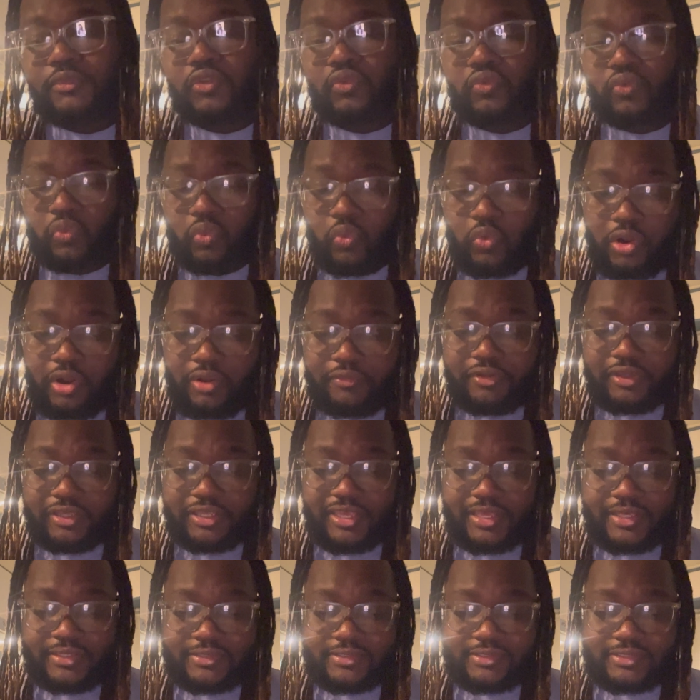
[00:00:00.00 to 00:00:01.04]
Whoever
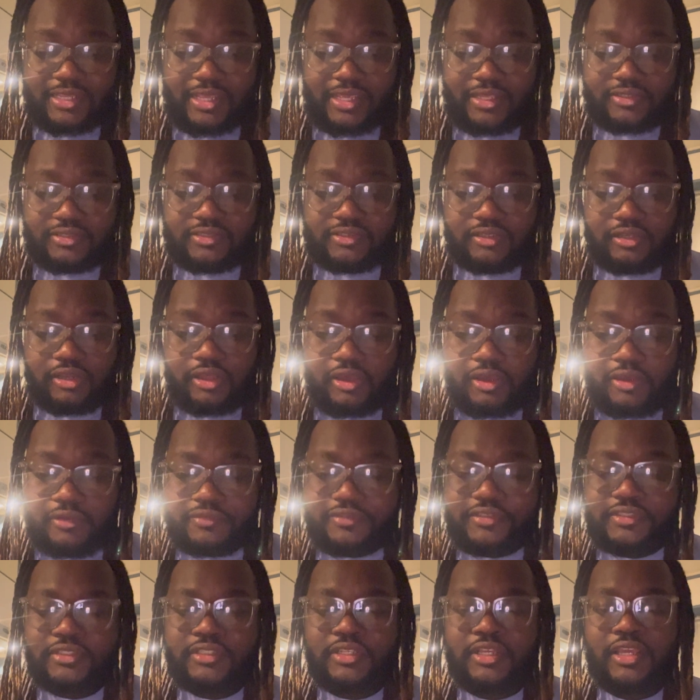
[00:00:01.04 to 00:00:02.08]
gets sense
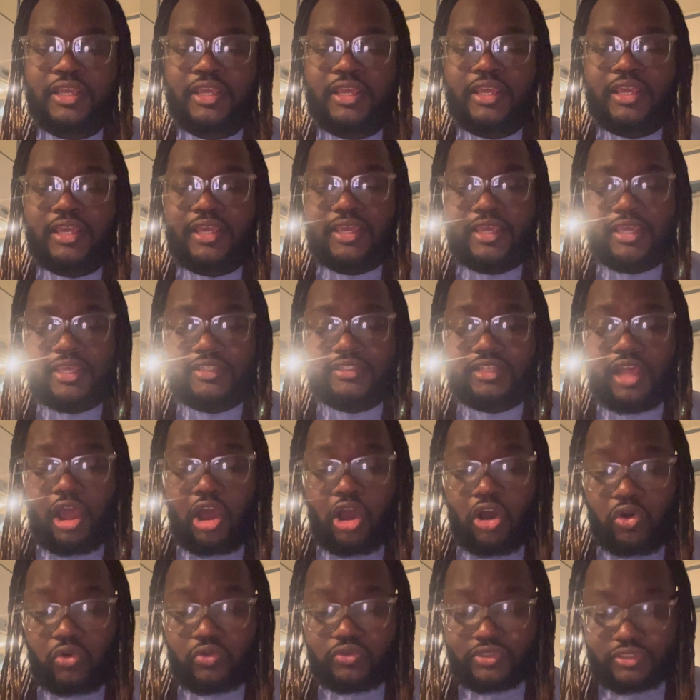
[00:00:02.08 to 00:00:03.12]
loves his
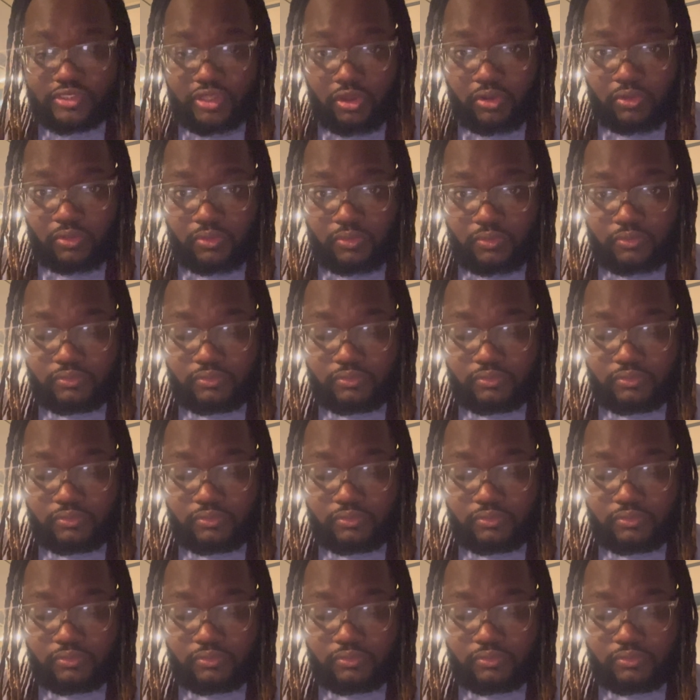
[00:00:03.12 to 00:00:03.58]
own soul.